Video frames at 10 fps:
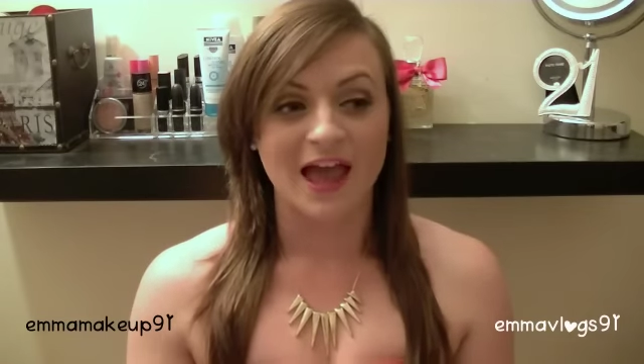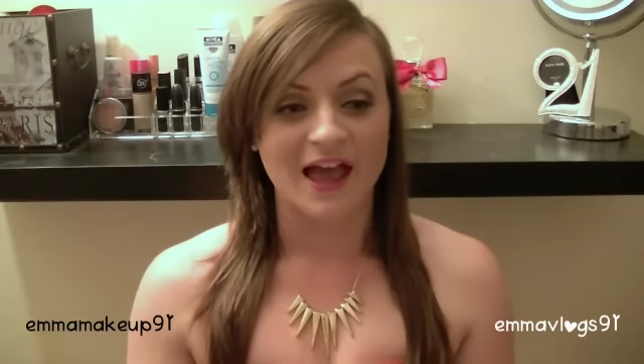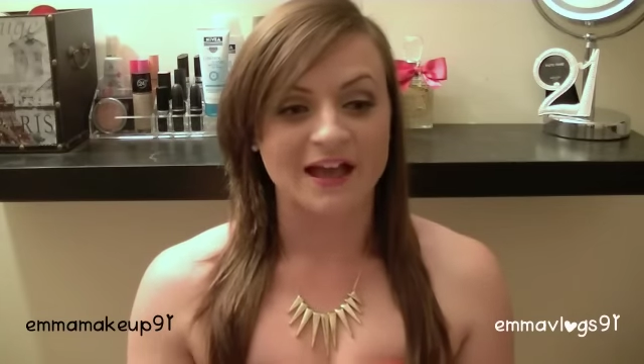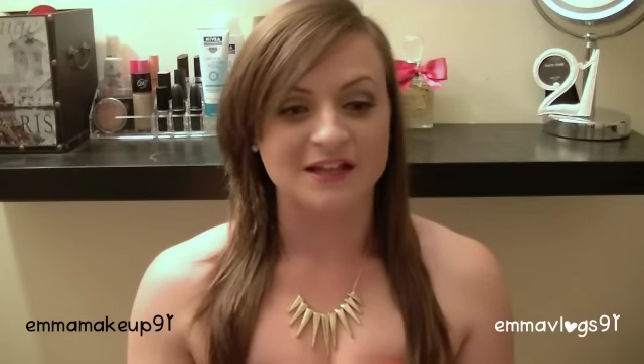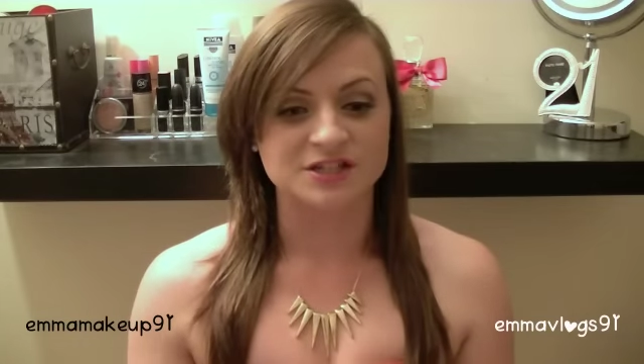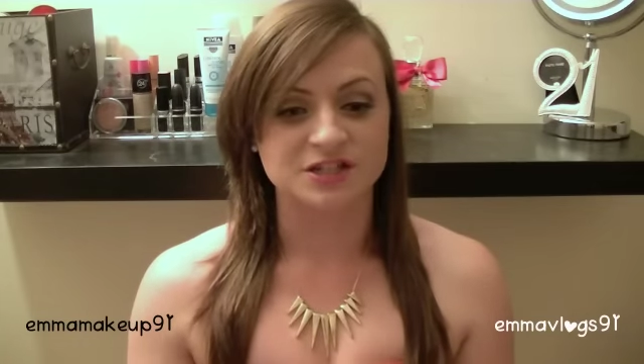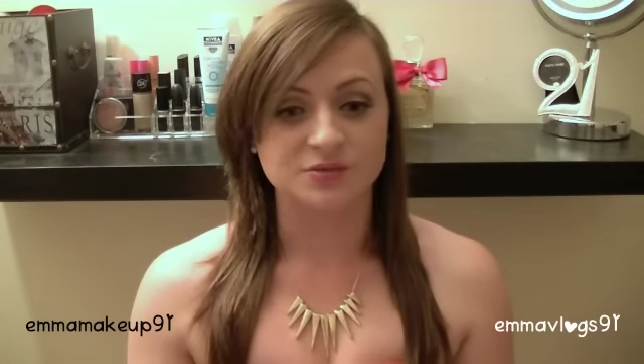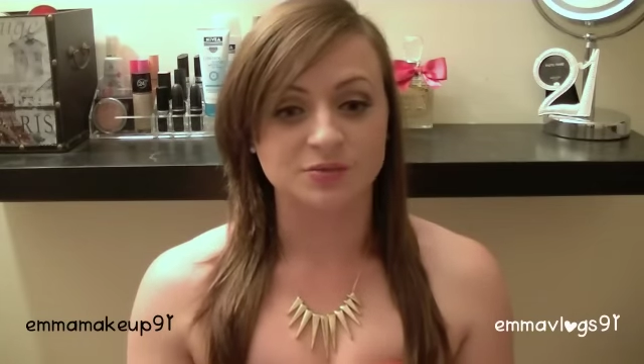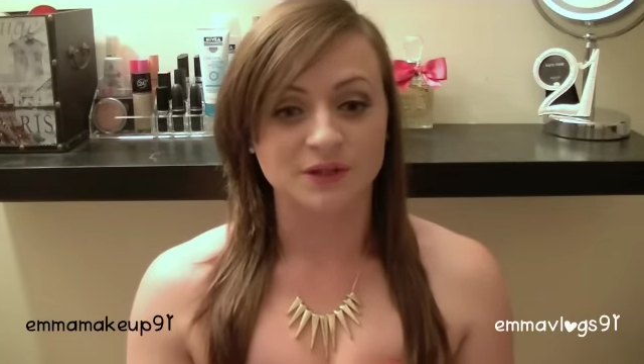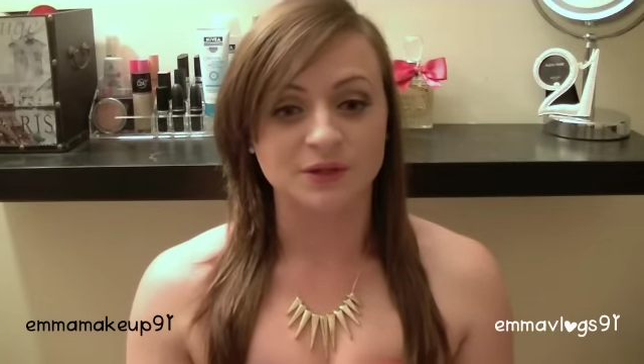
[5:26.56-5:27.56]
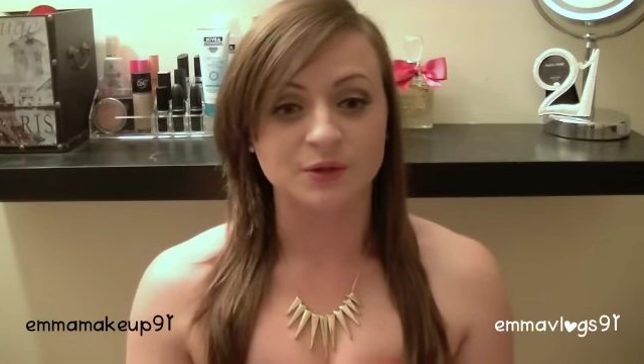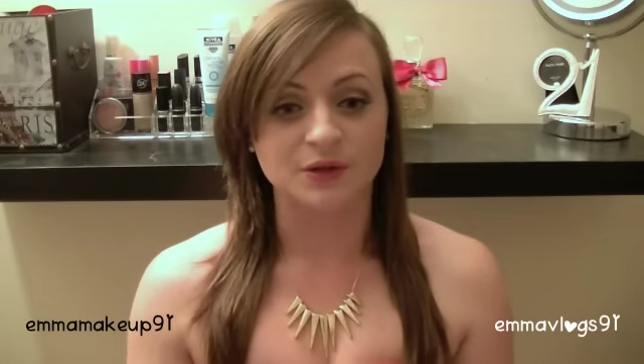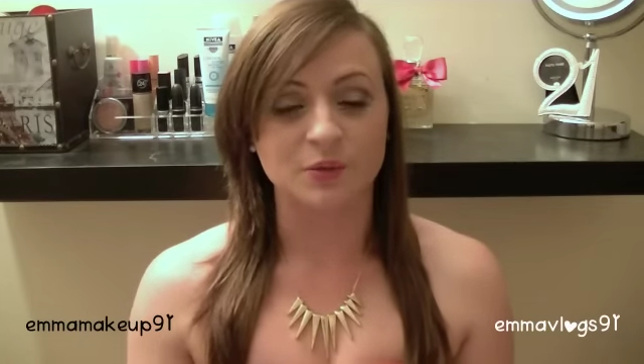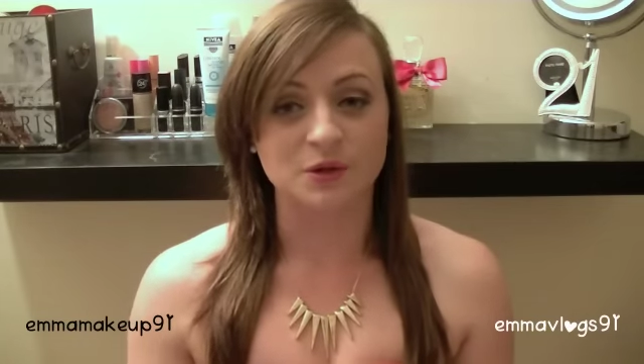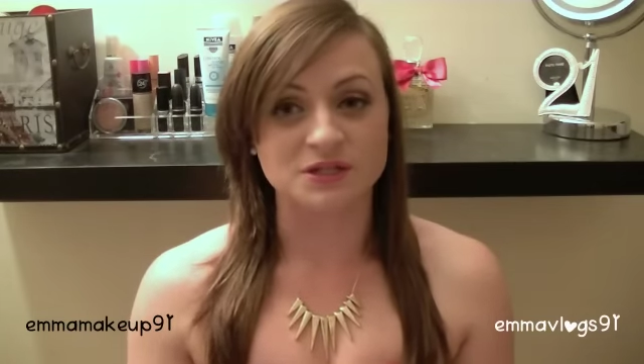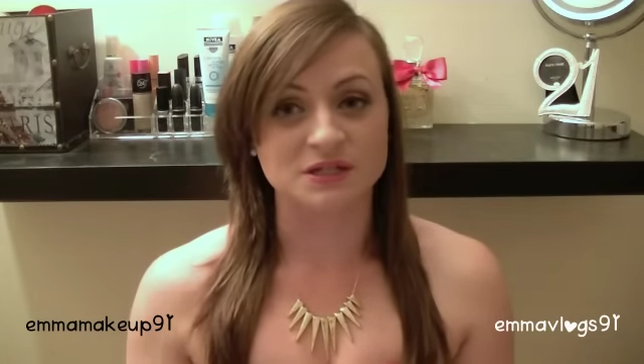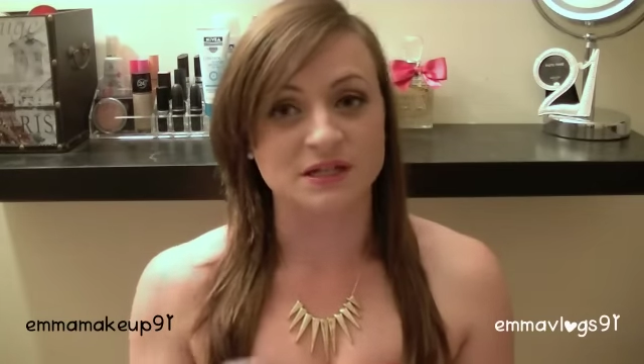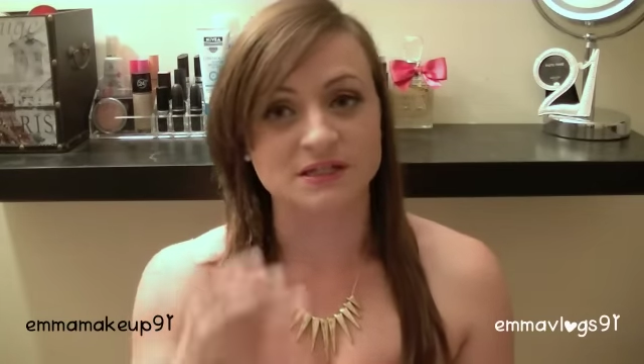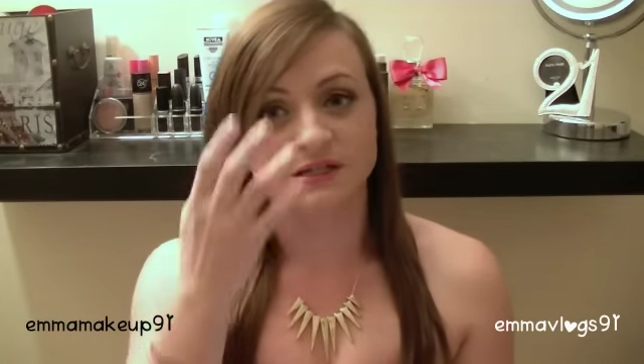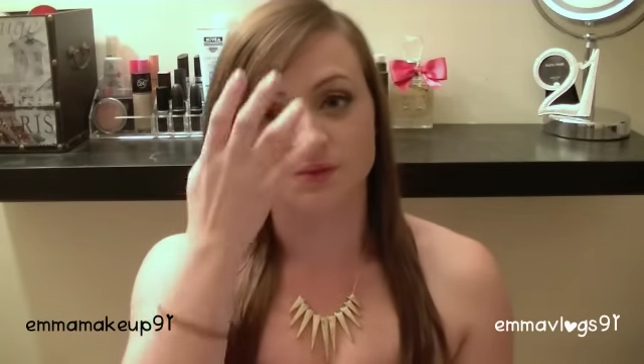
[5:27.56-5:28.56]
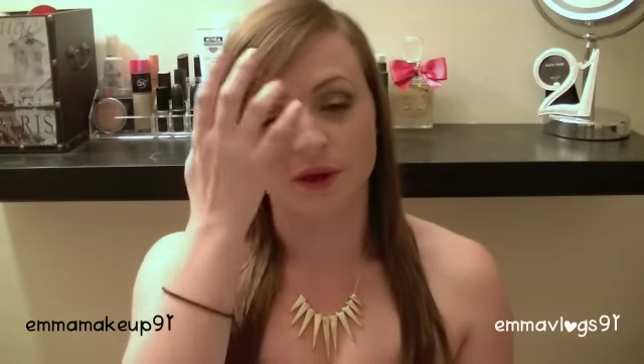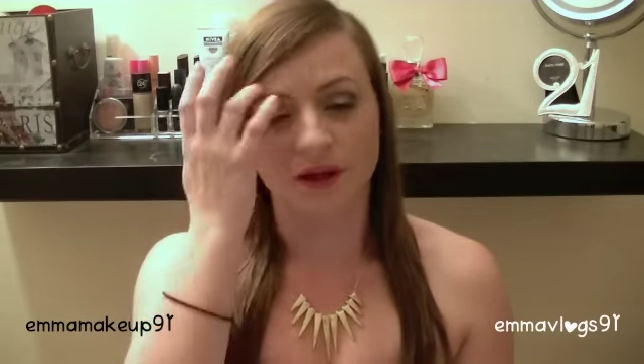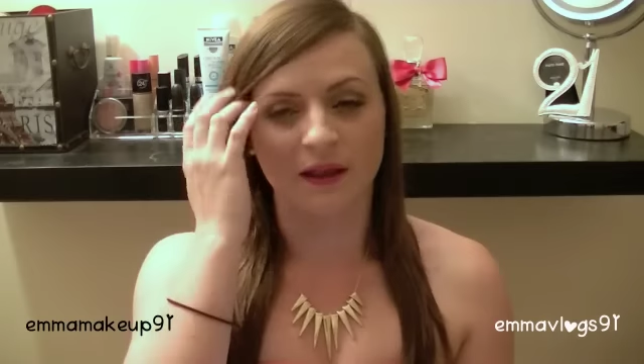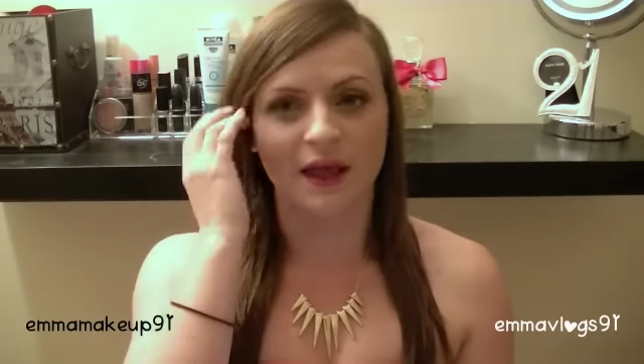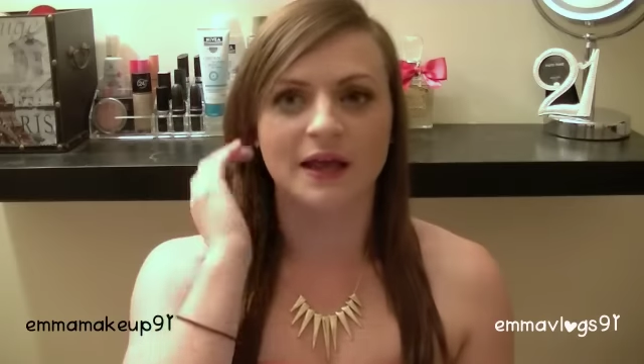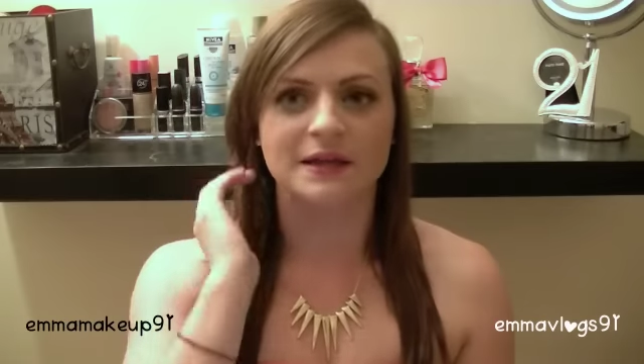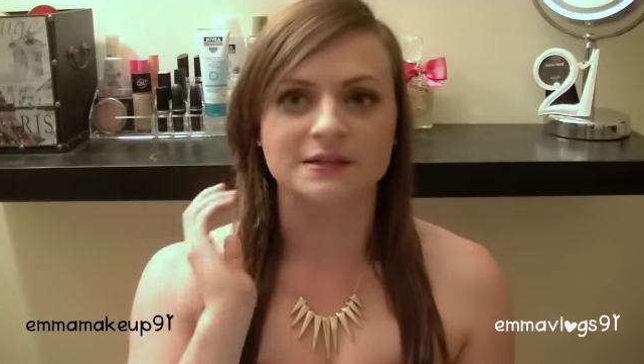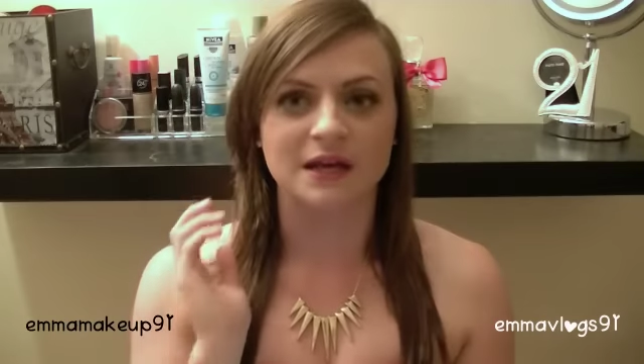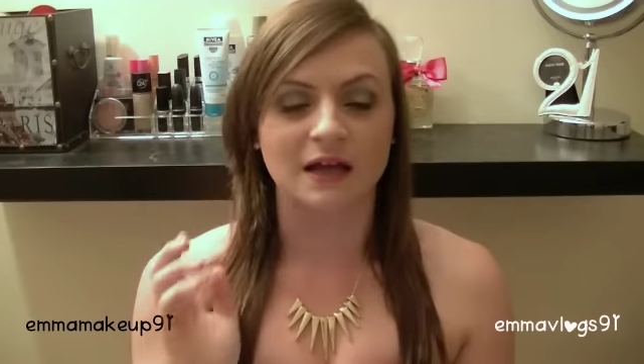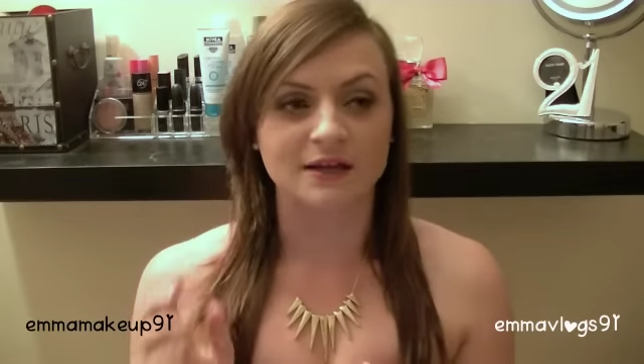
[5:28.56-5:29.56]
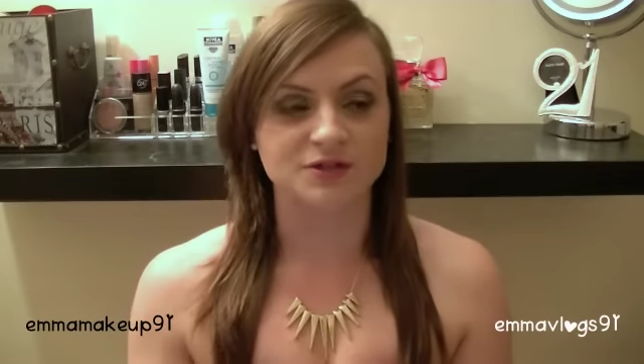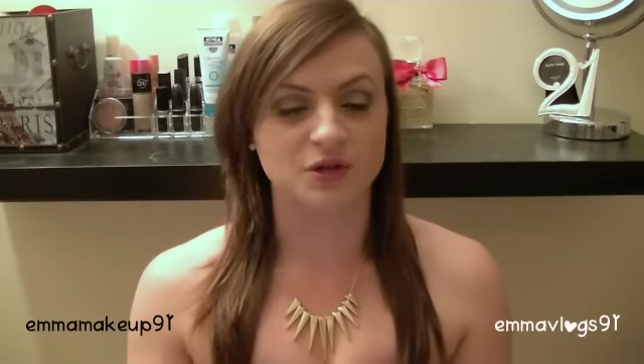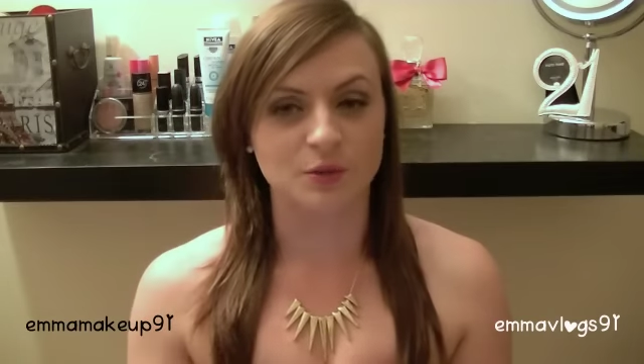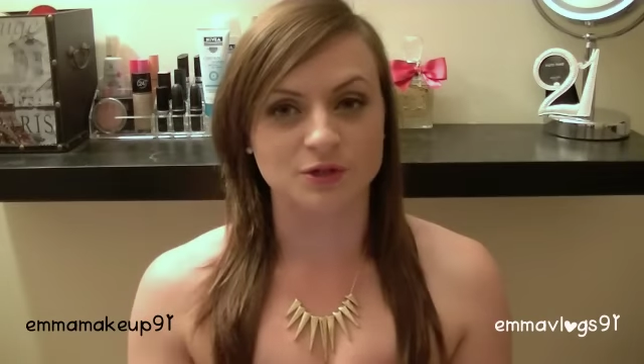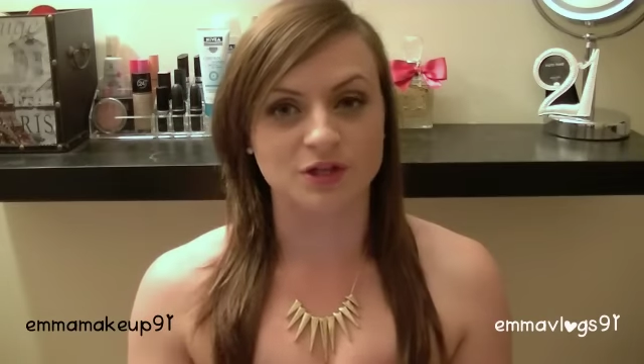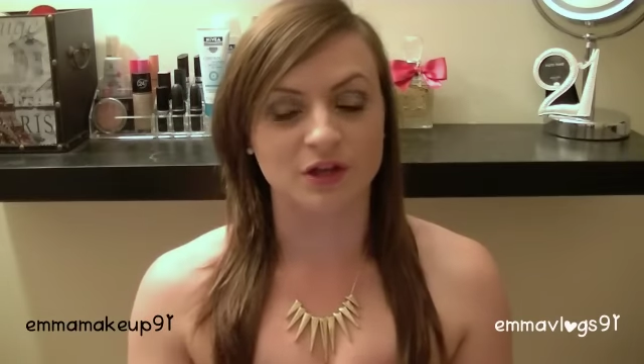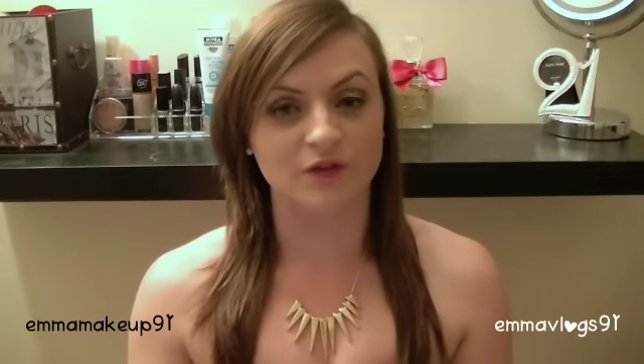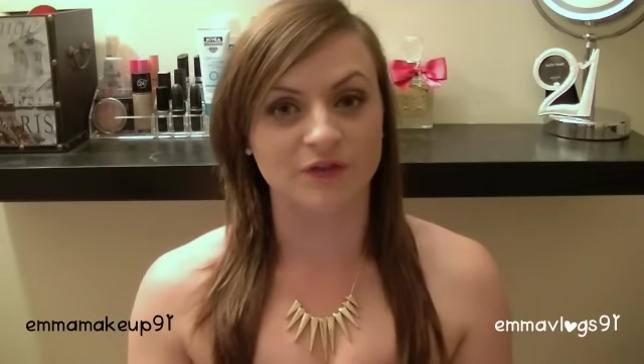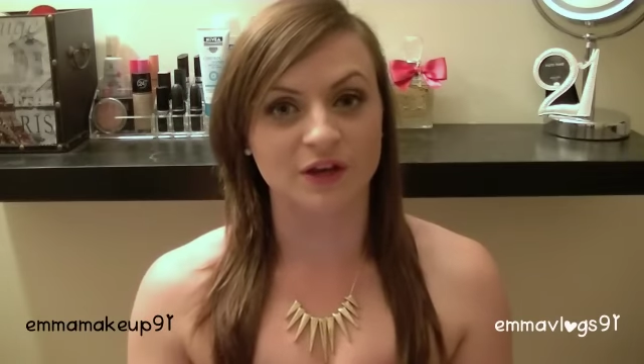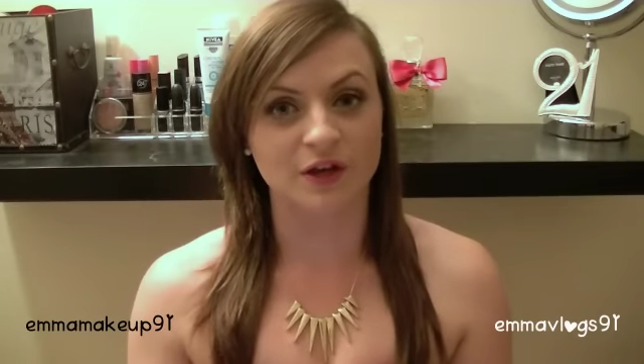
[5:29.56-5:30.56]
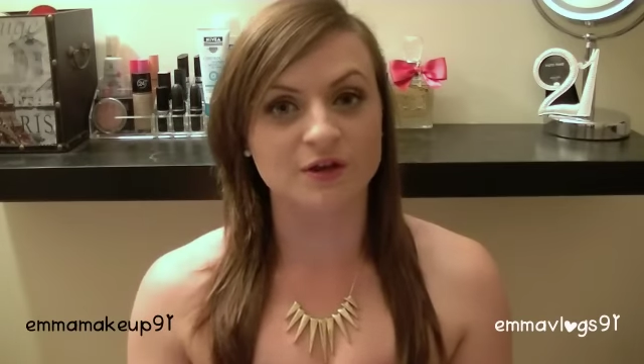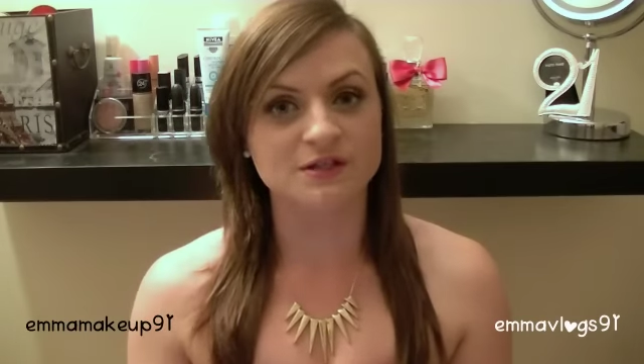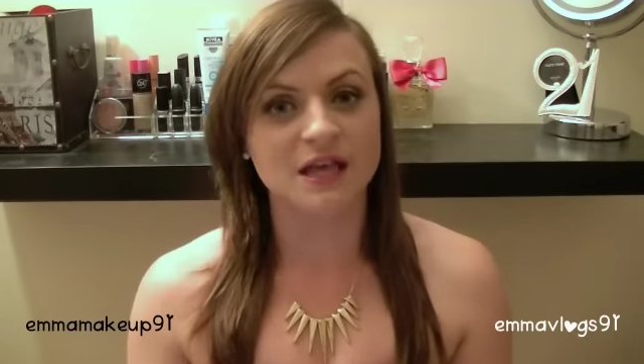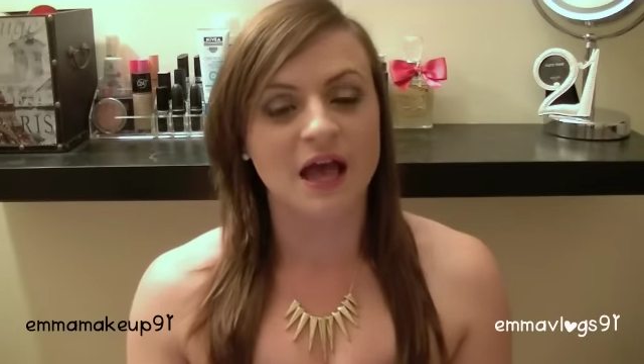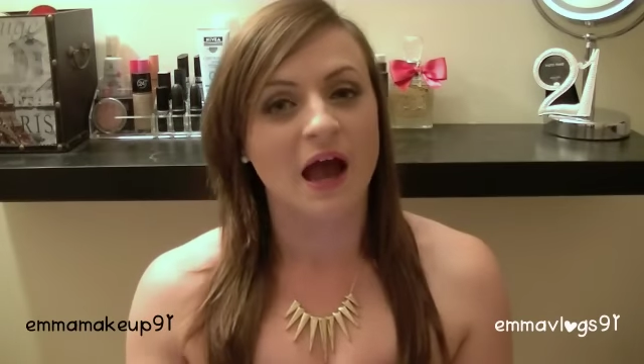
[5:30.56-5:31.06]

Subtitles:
and she's really good at what she does as well, and I enjoy watching her videos.